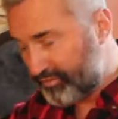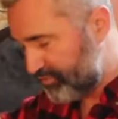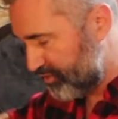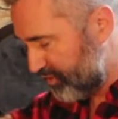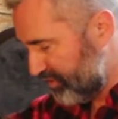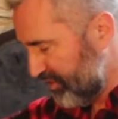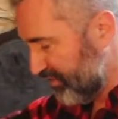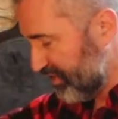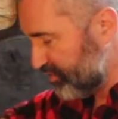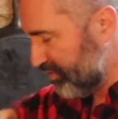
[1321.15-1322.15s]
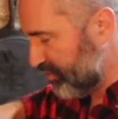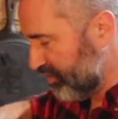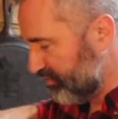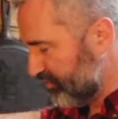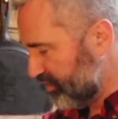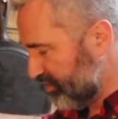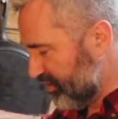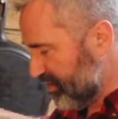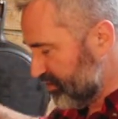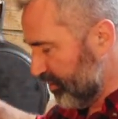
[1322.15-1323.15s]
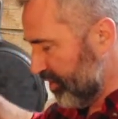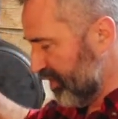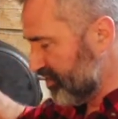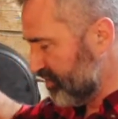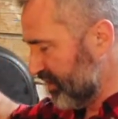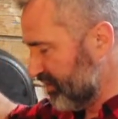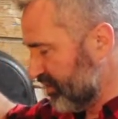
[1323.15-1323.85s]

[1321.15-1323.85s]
for, and that's what I'm going for. So I want to make sure that the